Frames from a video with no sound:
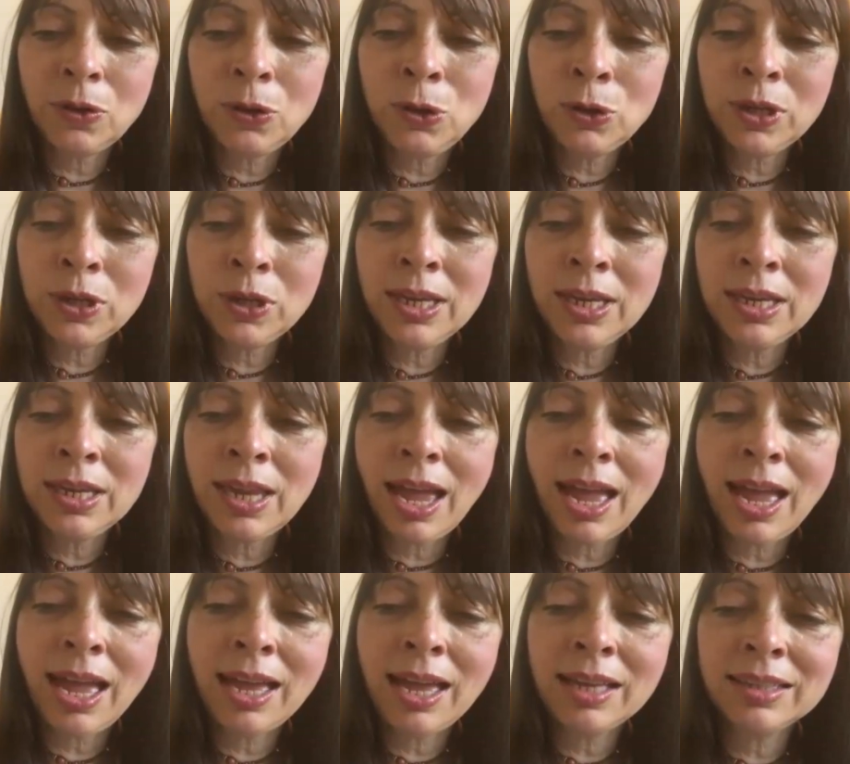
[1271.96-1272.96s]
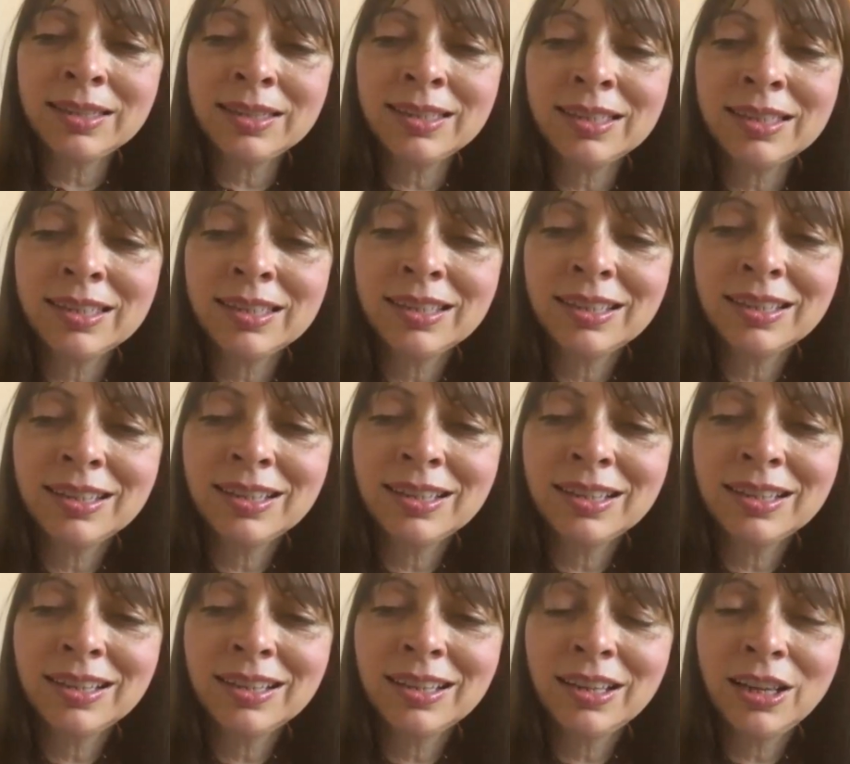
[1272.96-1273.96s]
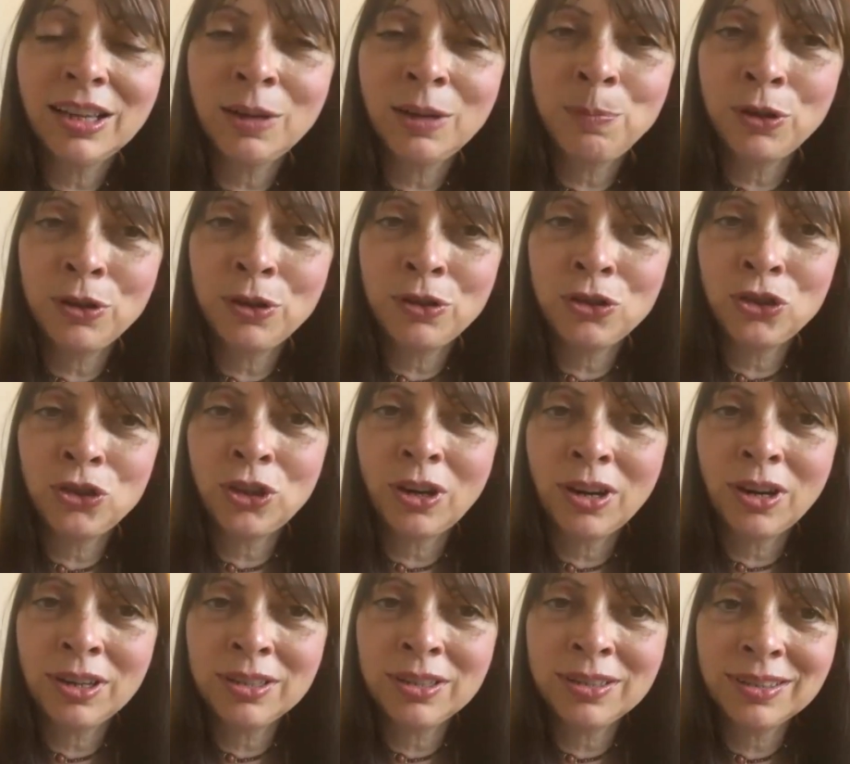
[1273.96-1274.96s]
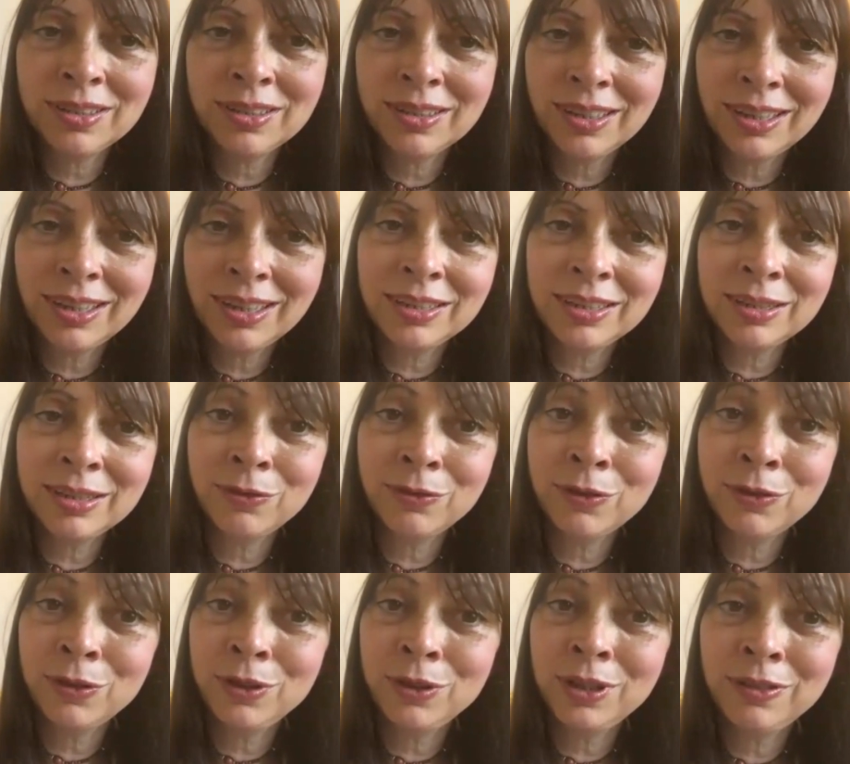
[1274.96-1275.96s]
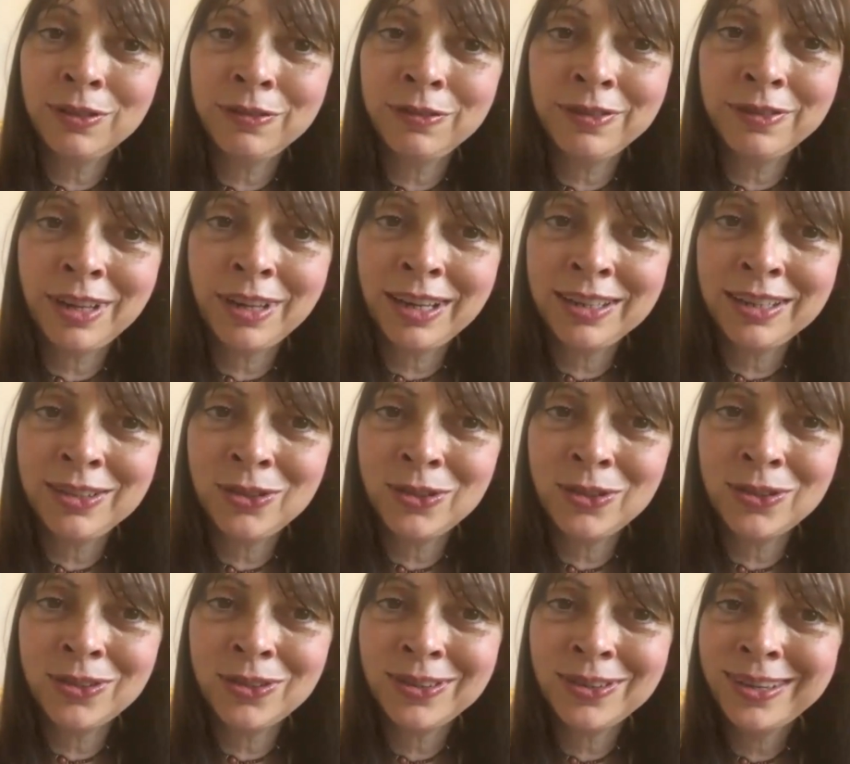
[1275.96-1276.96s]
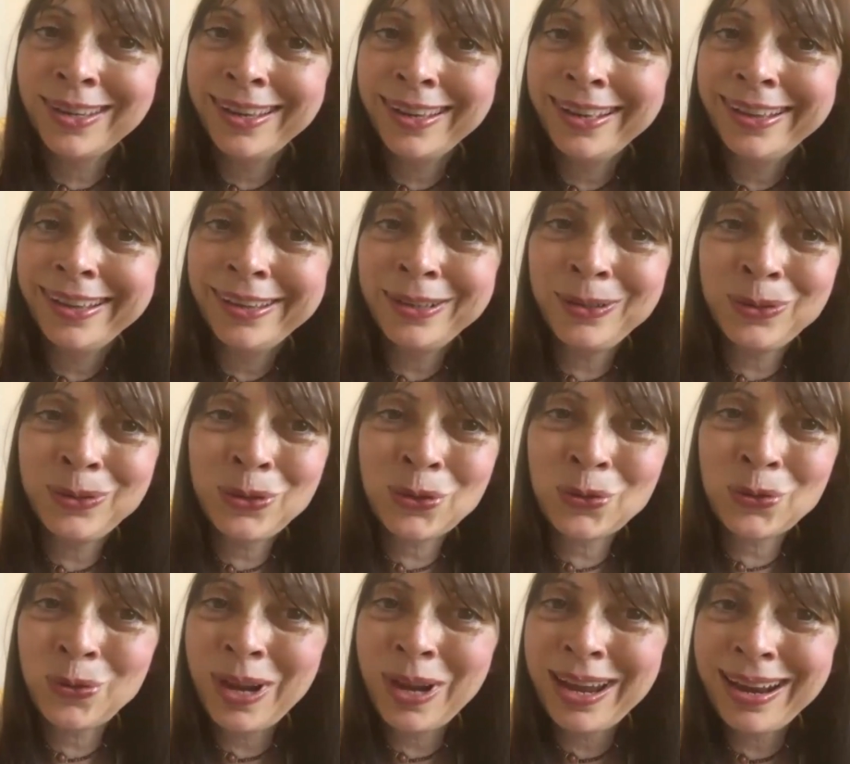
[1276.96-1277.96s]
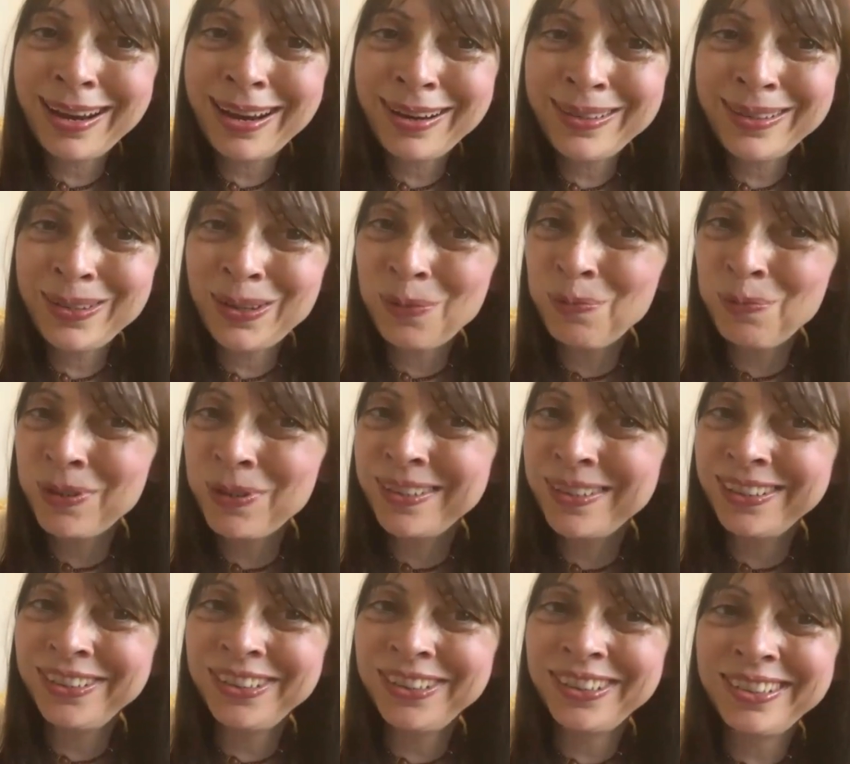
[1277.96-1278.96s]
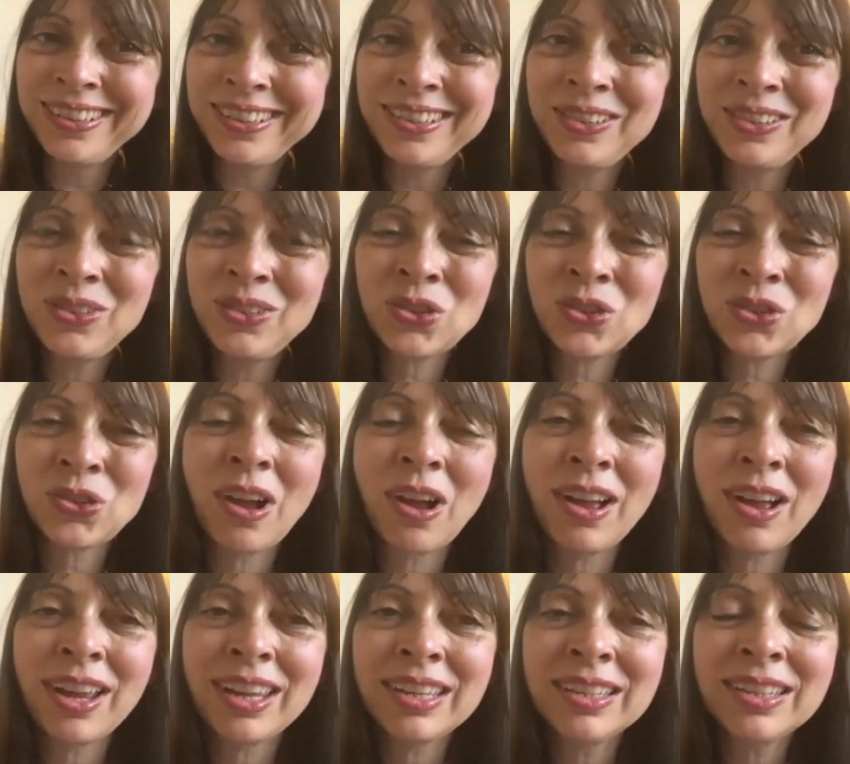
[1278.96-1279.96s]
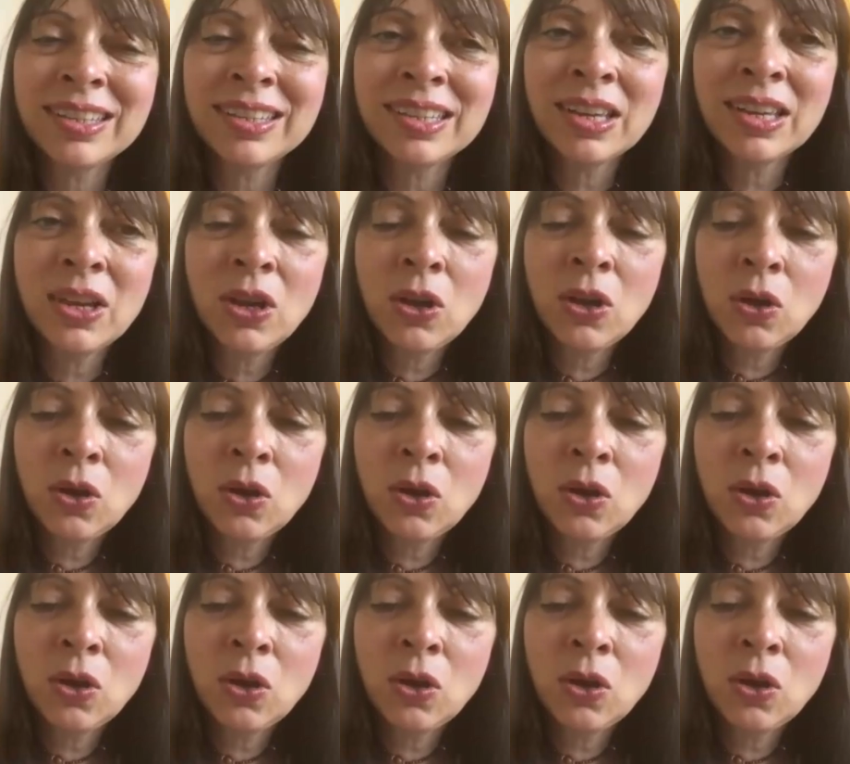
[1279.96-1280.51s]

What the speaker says: looking at a birth chart, it's full of nice little squares, oppositions, trines.